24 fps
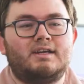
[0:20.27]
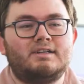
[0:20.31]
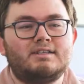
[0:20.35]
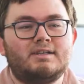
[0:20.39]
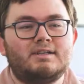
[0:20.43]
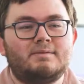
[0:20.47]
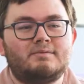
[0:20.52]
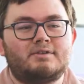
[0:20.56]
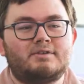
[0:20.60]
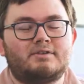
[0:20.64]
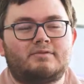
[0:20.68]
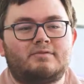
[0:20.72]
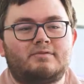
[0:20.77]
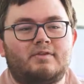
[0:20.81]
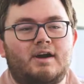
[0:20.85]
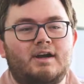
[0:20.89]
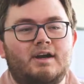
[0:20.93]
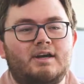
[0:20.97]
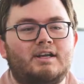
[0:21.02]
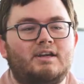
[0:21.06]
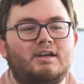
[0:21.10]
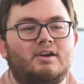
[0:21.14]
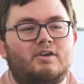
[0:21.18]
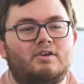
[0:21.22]
ends up
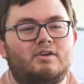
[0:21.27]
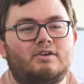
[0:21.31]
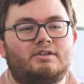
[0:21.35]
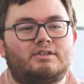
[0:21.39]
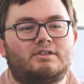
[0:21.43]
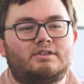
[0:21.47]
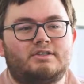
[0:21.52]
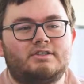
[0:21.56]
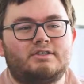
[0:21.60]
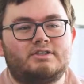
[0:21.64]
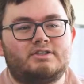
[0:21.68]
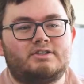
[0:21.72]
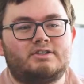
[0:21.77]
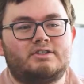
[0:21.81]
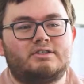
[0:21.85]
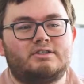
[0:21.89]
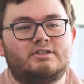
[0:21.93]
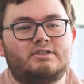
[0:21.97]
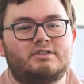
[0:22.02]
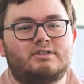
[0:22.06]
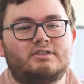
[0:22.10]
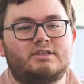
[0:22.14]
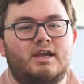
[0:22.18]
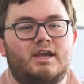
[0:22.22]
defining our
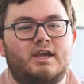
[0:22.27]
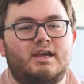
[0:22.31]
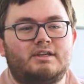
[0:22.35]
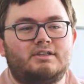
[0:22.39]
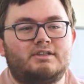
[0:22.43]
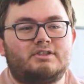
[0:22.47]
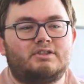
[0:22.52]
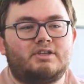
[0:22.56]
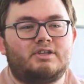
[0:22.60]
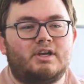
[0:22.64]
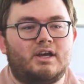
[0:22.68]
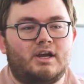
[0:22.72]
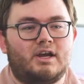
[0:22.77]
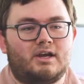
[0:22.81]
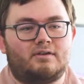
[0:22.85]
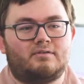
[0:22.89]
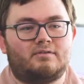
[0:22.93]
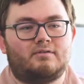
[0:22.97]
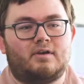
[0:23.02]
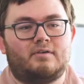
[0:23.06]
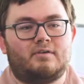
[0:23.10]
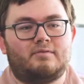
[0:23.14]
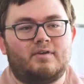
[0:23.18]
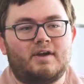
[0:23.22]
decisions and
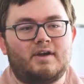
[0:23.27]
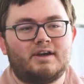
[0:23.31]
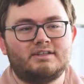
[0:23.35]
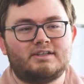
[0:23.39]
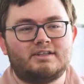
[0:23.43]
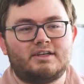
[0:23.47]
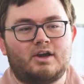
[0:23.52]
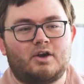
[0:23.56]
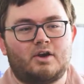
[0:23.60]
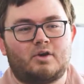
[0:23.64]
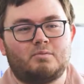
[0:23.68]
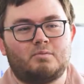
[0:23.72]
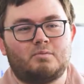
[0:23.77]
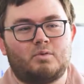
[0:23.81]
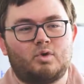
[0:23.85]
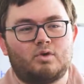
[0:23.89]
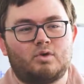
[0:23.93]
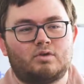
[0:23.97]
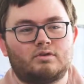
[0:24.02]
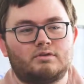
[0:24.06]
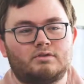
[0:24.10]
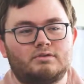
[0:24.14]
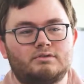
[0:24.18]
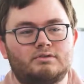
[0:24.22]
affecting our
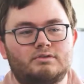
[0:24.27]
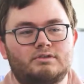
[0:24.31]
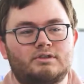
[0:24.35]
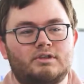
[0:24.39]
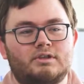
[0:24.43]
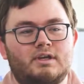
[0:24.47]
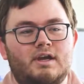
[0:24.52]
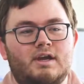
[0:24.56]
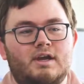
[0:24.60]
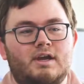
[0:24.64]
morals.